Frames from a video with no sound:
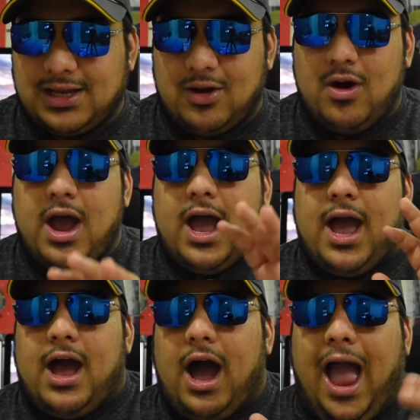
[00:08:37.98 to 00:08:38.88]
so
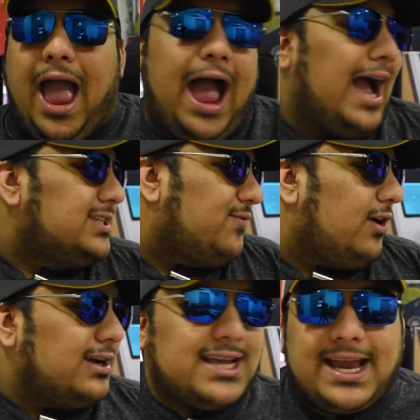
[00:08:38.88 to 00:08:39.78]
as
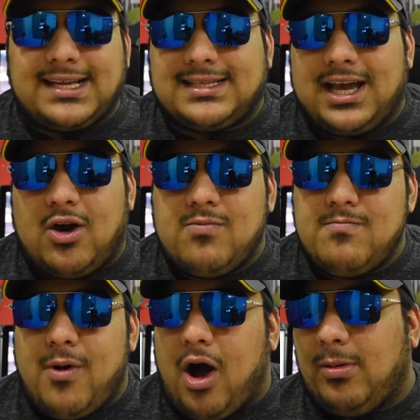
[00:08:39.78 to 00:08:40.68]
far as I can tell,
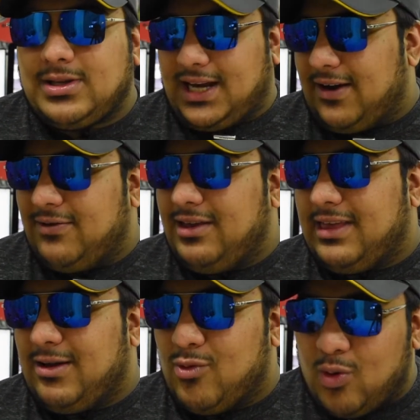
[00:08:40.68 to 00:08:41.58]
almost
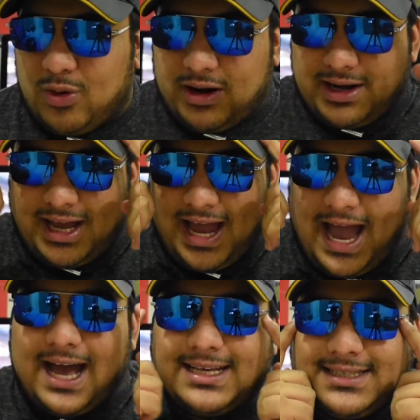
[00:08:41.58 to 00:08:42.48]
everything will work. A
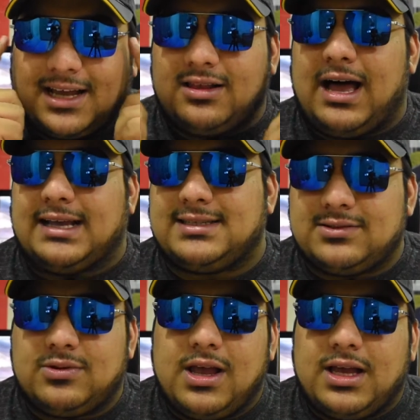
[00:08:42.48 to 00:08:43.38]
hat,
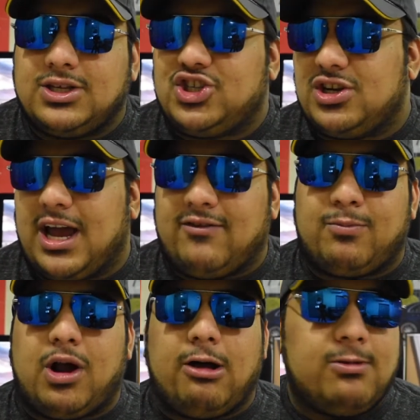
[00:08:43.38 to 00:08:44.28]
sunglasses shouldn't have a
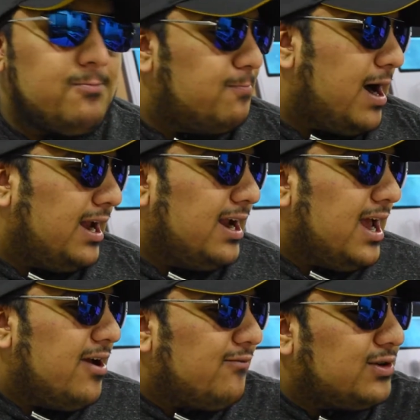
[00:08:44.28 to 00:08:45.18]
problem, but
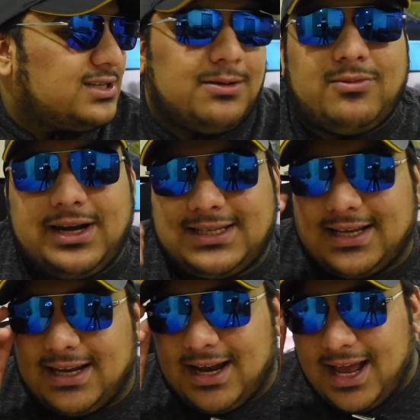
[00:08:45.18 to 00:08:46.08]
for some
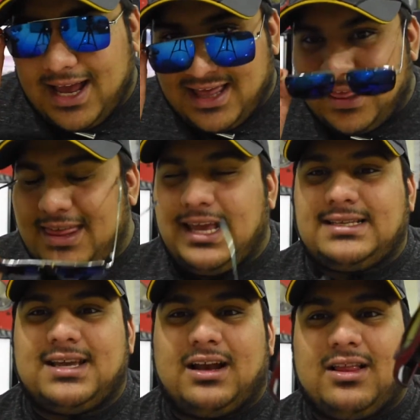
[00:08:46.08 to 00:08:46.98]
reason, these
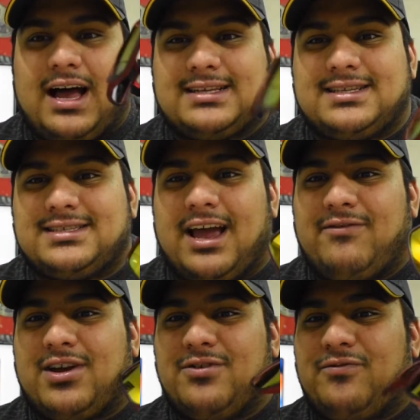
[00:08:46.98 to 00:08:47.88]
sunglasses
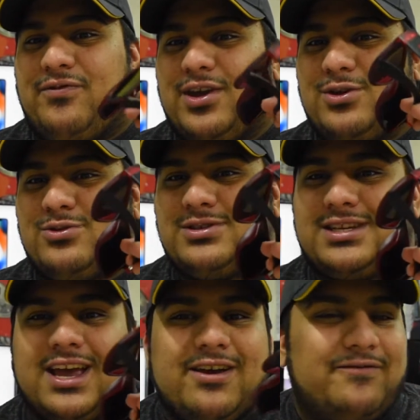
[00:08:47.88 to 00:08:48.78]
have confused
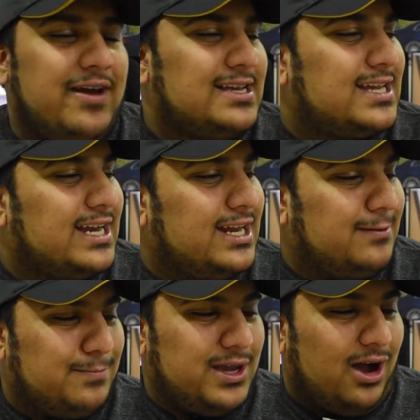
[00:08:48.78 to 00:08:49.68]
Face ID
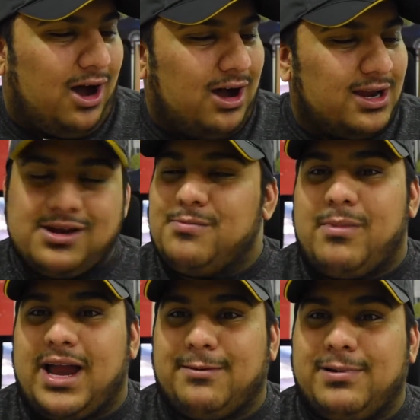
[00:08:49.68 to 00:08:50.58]
beyond
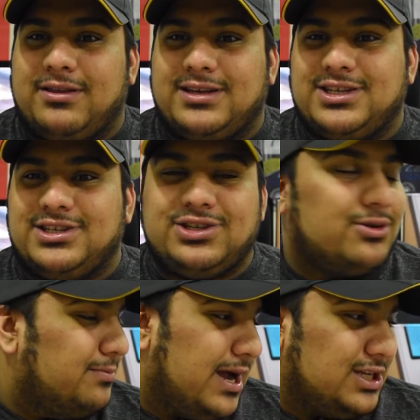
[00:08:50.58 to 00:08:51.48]
my ability to
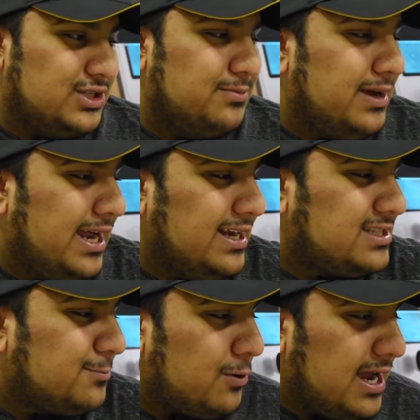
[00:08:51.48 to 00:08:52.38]
imagine. And it's
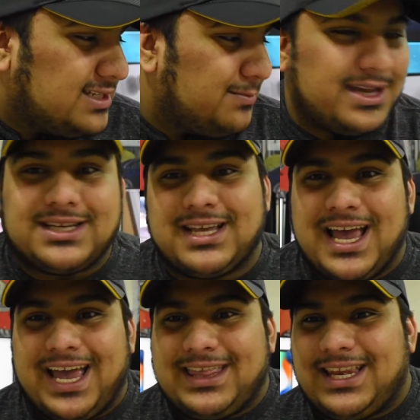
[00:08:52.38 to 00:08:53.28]
surprising because
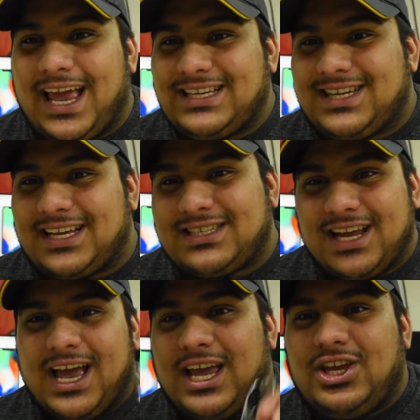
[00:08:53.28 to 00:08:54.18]
in the next test,
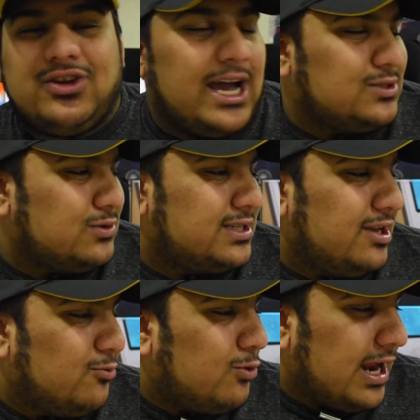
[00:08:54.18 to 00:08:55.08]
you guys will
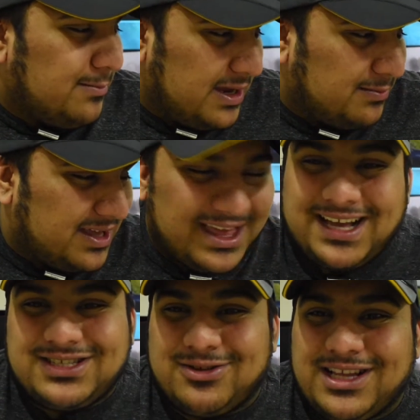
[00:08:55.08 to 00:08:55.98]
see what I mean by
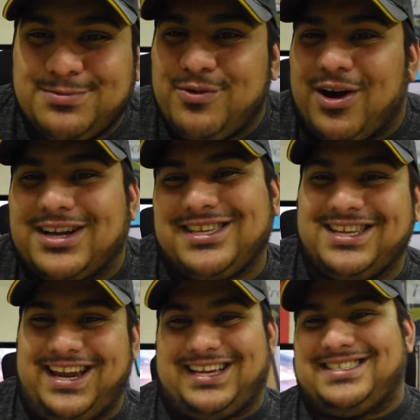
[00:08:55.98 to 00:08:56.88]
that. So let's move on to the
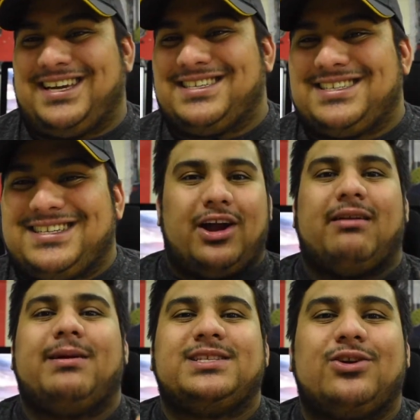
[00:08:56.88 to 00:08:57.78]
next test. All
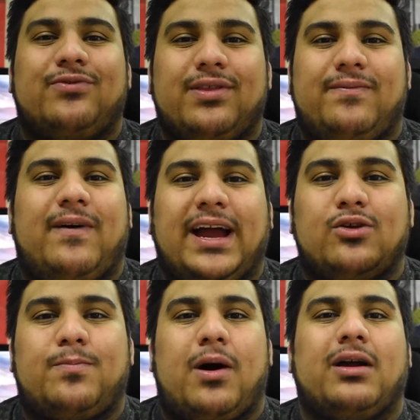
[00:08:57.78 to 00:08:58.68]
right, so for the
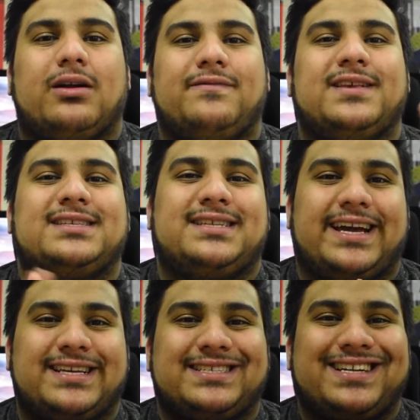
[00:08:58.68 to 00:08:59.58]
final part of this
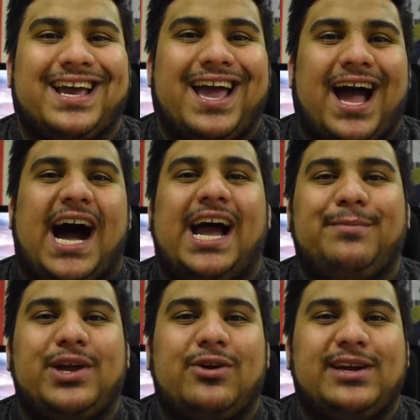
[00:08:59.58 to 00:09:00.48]
test,
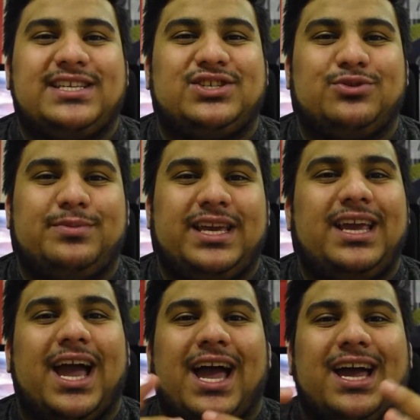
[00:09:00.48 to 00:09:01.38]
I'm going to
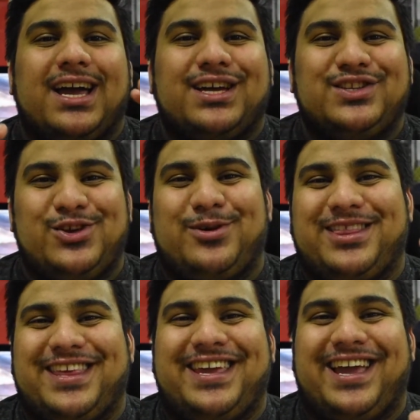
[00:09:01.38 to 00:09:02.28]
be doing
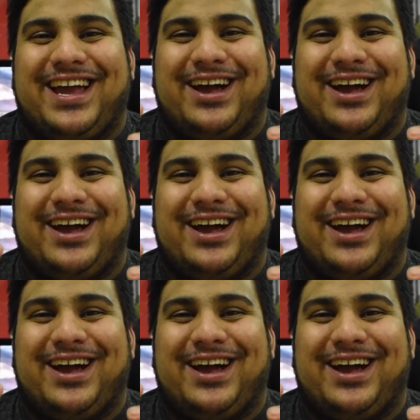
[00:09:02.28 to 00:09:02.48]
the